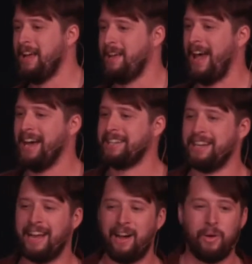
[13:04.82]
acting it
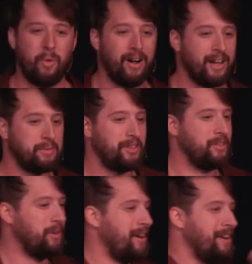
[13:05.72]
out. We walk up to the
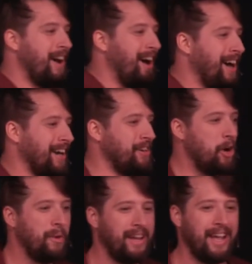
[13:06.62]
door and knock, and
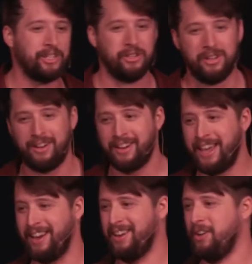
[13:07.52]
nobody answers. Oh, I
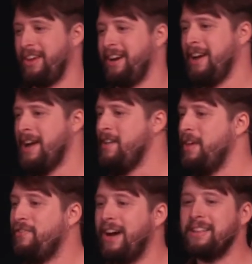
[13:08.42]
can't go there. And they
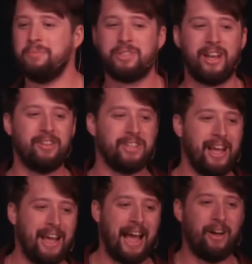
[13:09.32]
find themselves
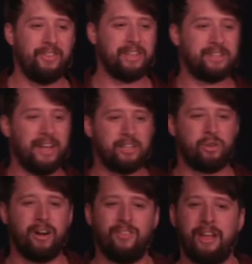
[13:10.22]
out in this sort
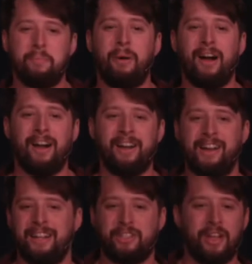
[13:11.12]
of like barn, and
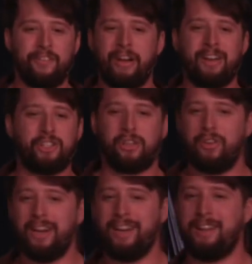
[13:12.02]
it's very
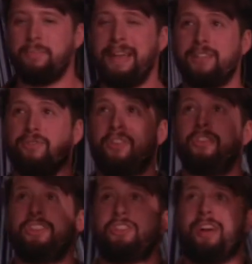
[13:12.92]
serene and peaceful, and the
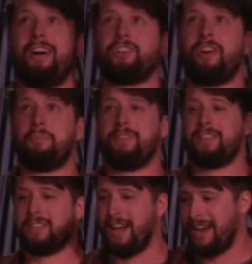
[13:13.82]
stars are up in the
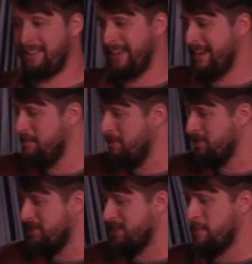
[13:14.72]
sky, and the animals are
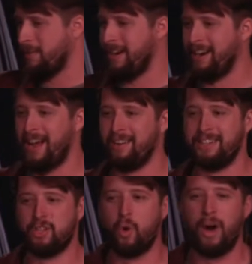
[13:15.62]
separated out, and
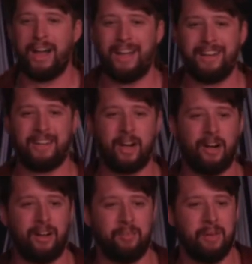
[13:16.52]
it's quiet and
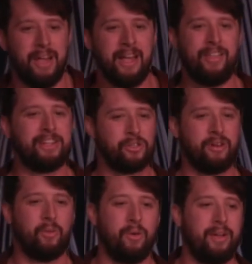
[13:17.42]
calm. That's sort
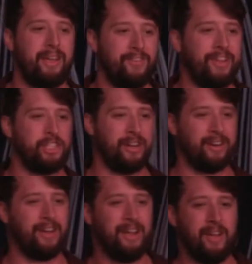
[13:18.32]
of what we envision
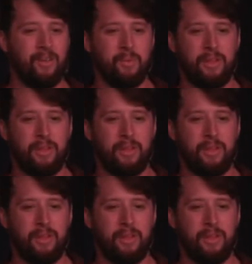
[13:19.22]
when we